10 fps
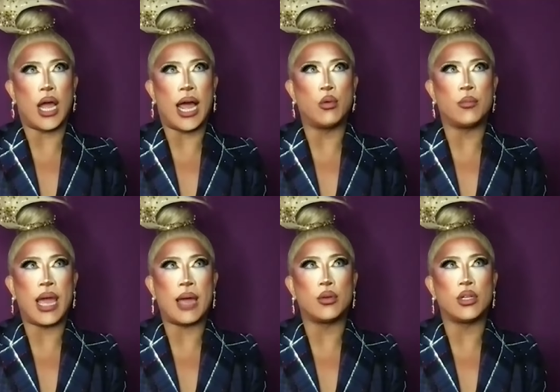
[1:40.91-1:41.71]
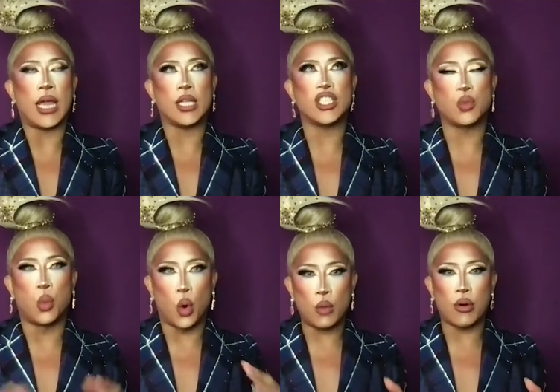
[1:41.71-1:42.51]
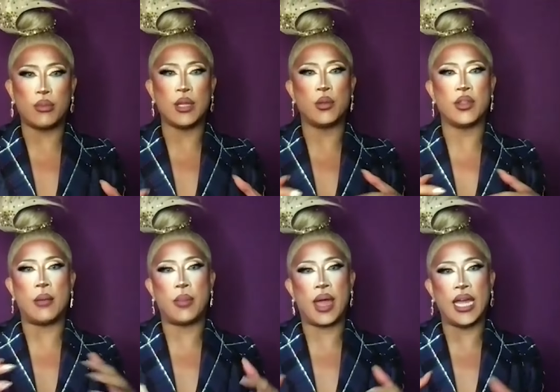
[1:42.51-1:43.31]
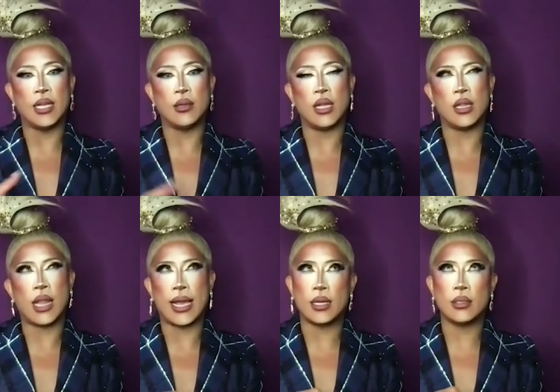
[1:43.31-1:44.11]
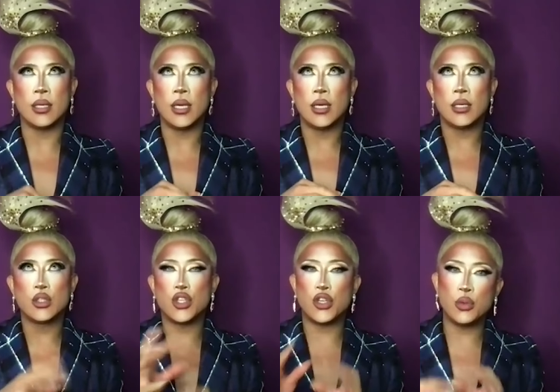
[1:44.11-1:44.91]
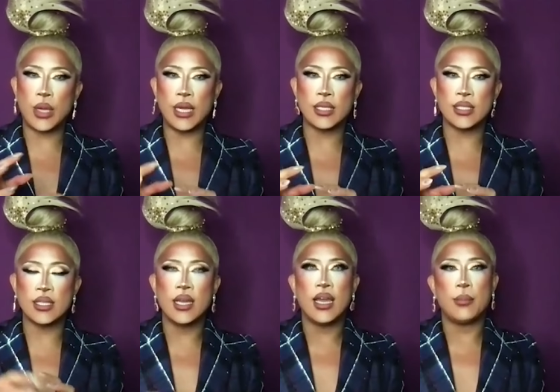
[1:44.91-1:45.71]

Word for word: I would be able to, like, just walk properly without pain in, like, 2 weeks.